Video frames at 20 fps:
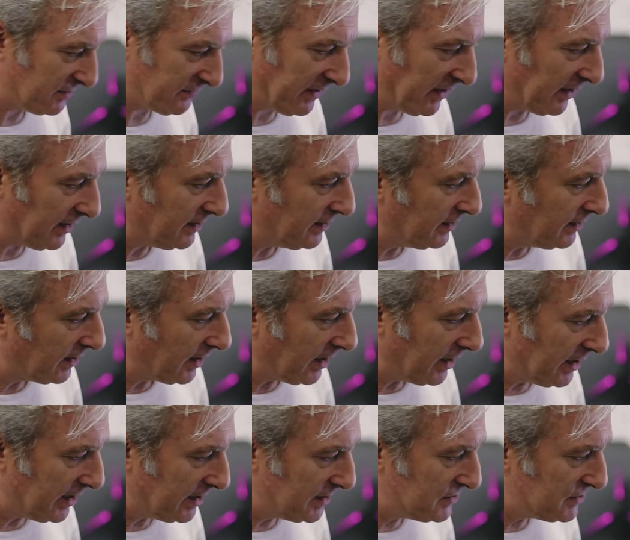of it
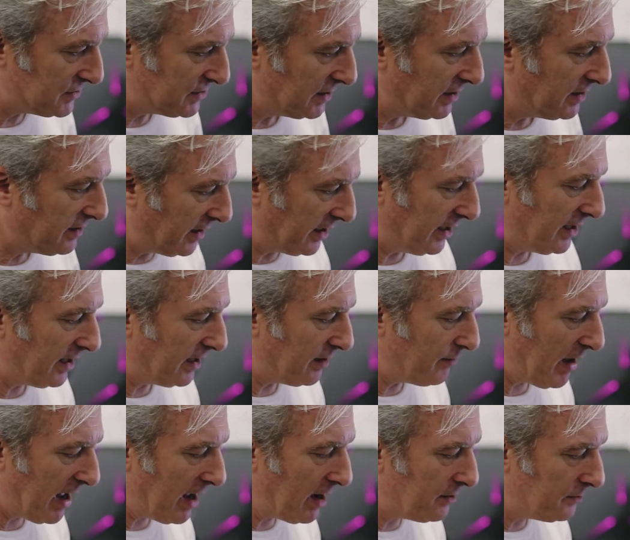is thinking
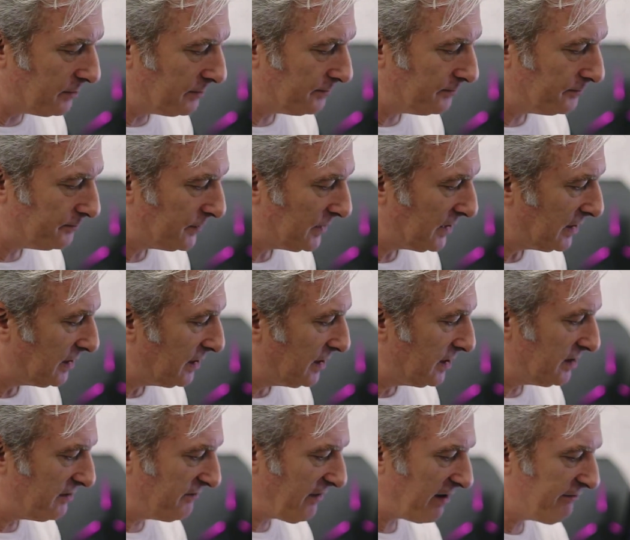about
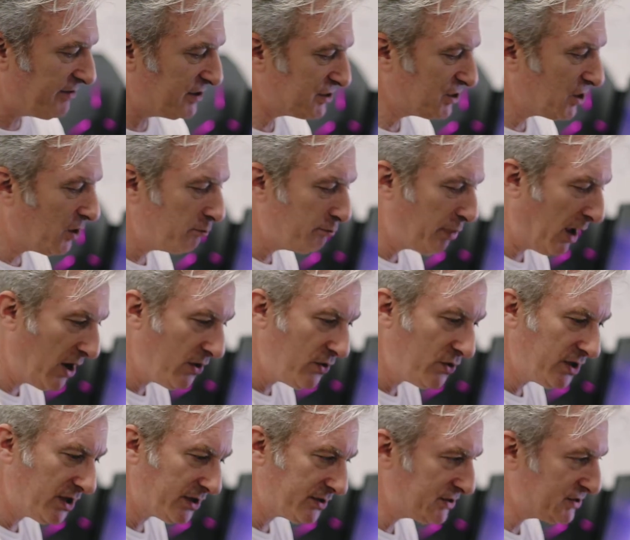the various
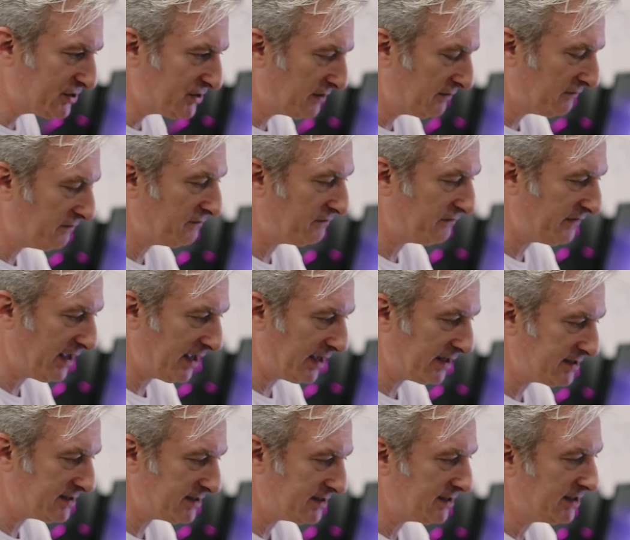components that
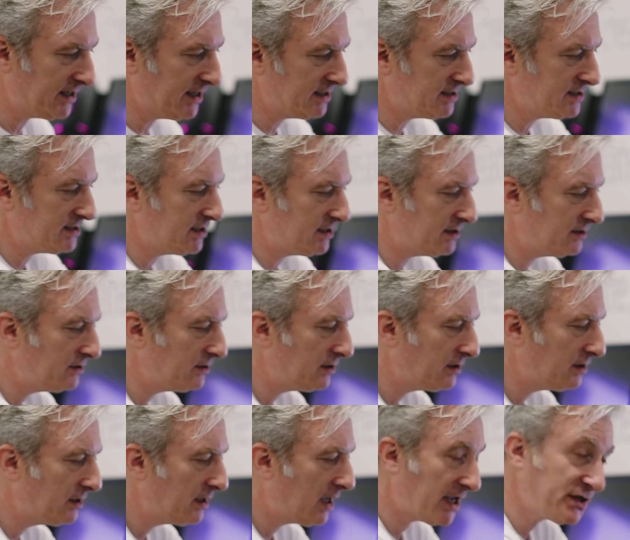fit into
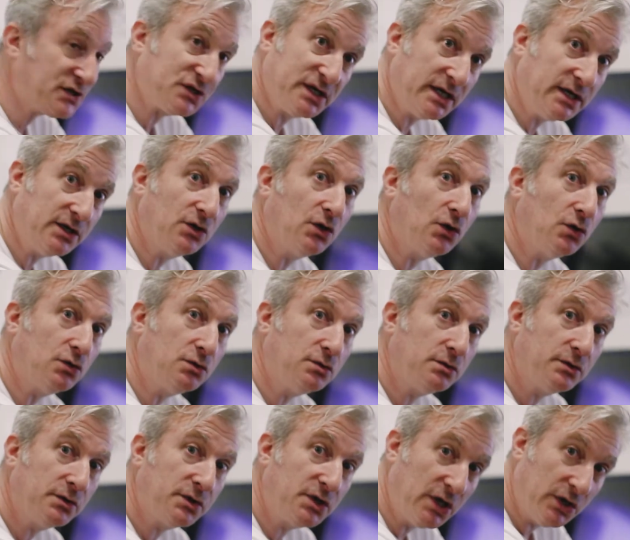a single
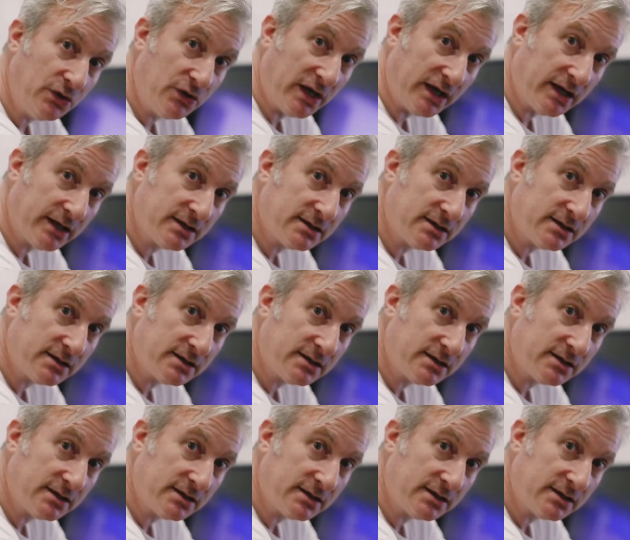unit.